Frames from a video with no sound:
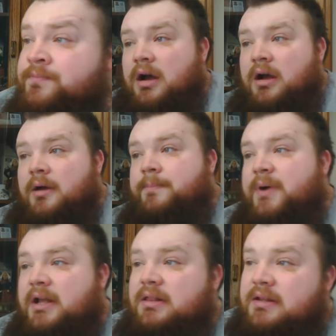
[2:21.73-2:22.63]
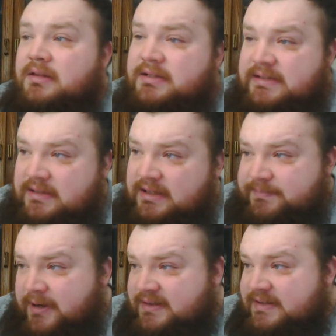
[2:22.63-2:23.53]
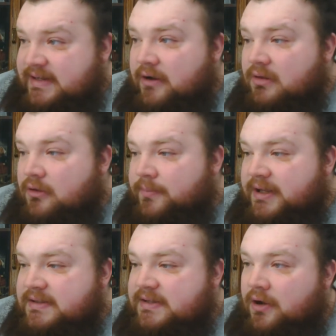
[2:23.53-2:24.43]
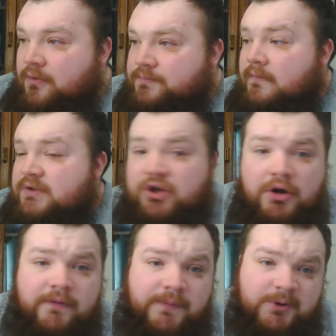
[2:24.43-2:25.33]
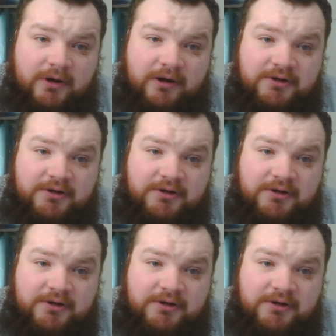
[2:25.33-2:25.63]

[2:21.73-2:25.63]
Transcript: Um, but let's, let's break this down a little bit. So starting from the ground